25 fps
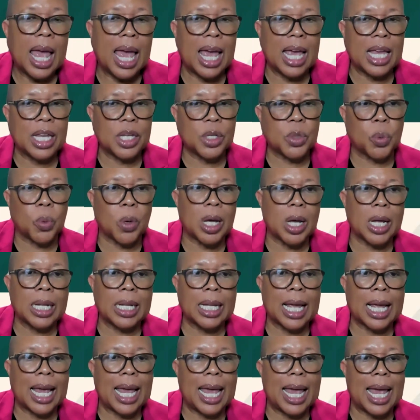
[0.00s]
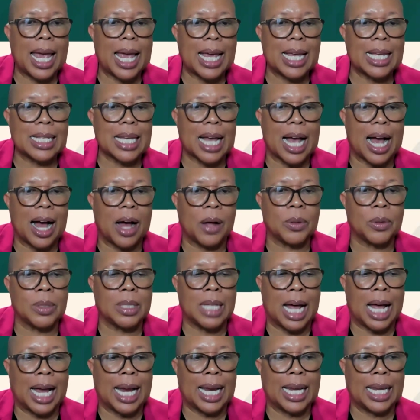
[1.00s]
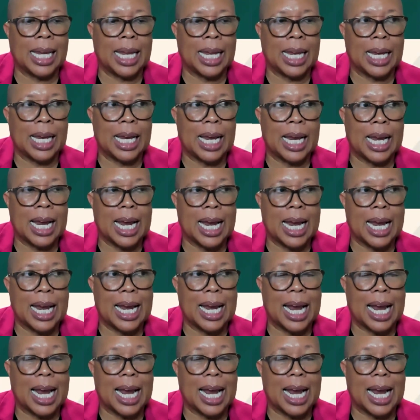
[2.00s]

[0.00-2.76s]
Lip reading: as well as outlining